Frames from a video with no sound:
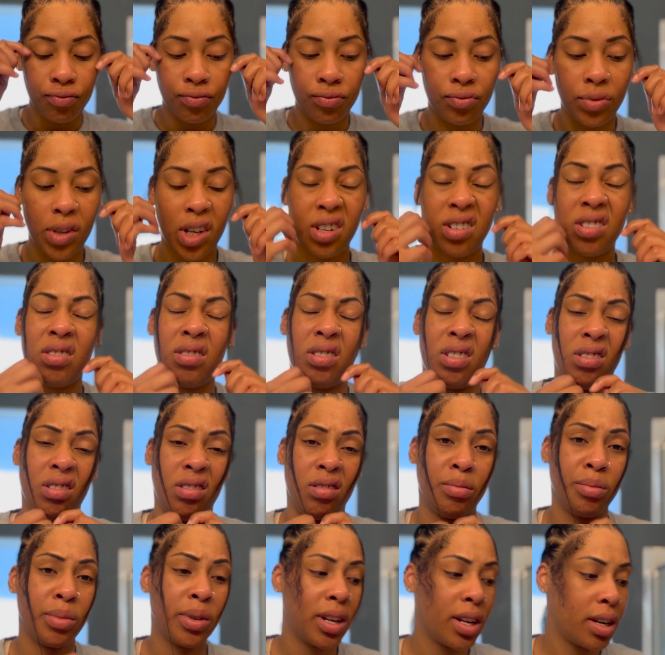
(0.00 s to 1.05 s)
I don't know.
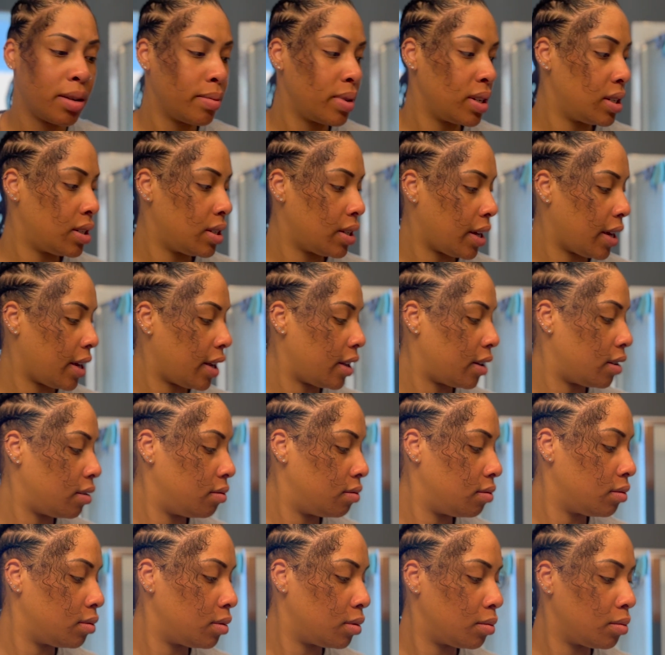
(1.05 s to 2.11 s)
I'm gonna be sad
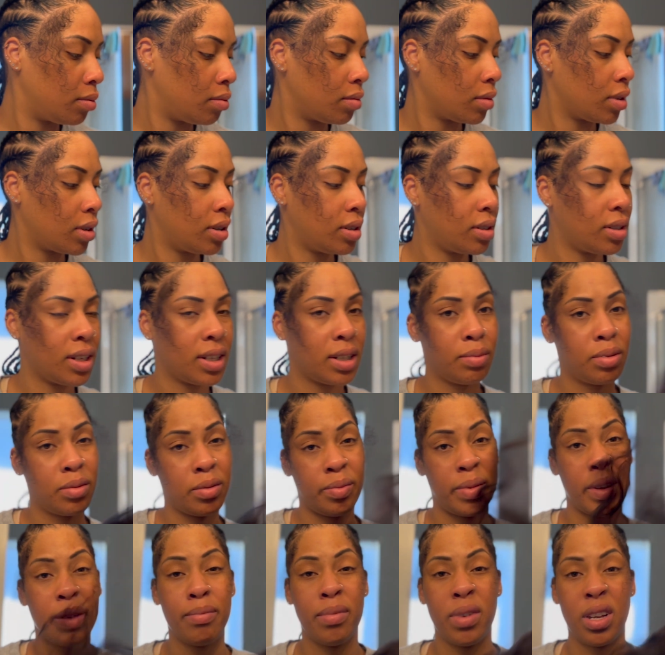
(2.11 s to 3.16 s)
because I had to
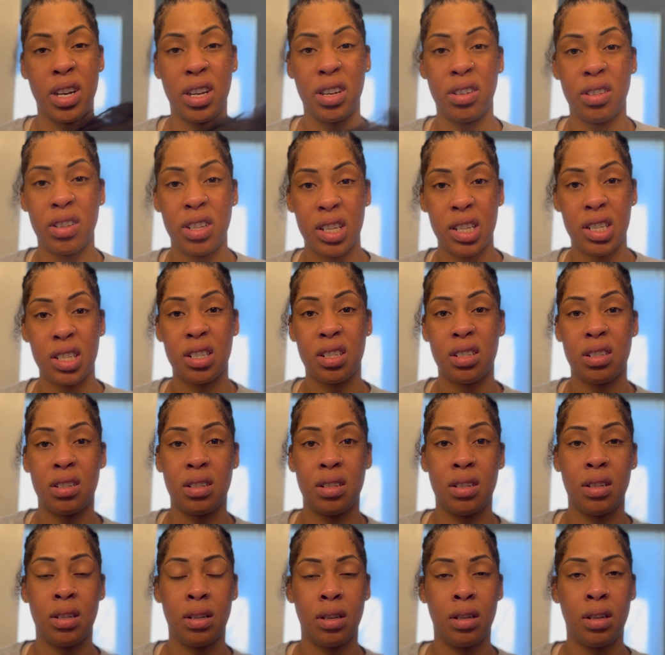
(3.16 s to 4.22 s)
spend money on this
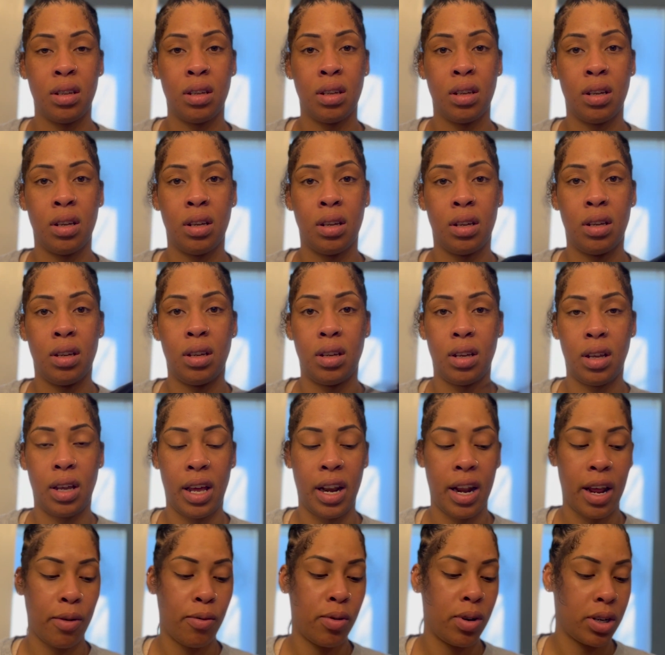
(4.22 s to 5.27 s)

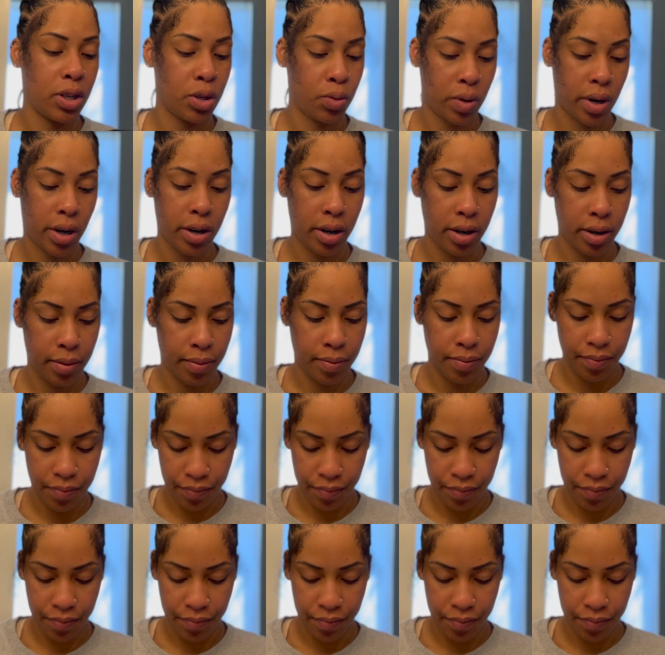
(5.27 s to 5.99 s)
and I want to wear it.